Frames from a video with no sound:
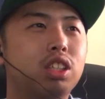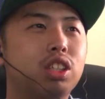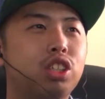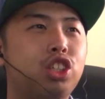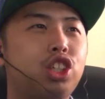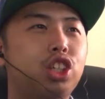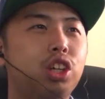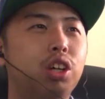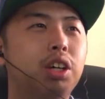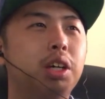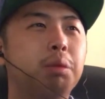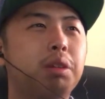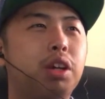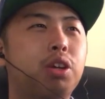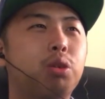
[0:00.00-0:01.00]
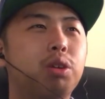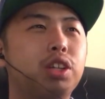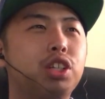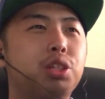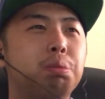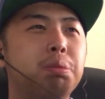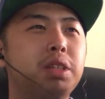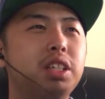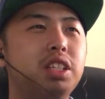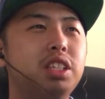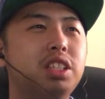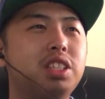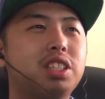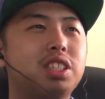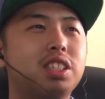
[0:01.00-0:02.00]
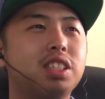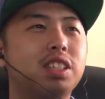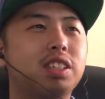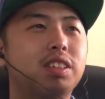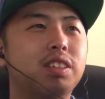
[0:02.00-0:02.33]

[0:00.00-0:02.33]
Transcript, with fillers: Show him the cringe means.